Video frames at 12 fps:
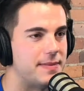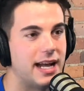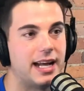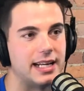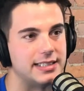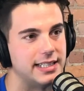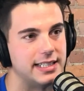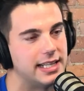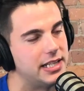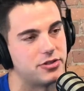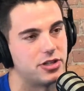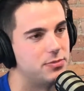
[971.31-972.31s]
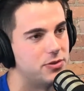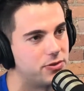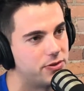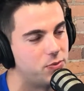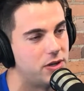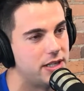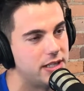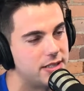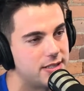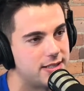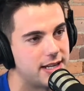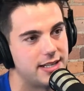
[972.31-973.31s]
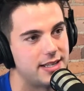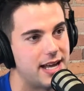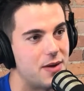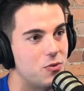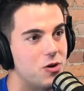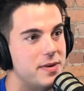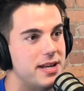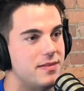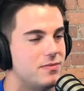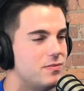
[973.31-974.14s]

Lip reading: that guy's going to get in trouble for what he just said to that woman,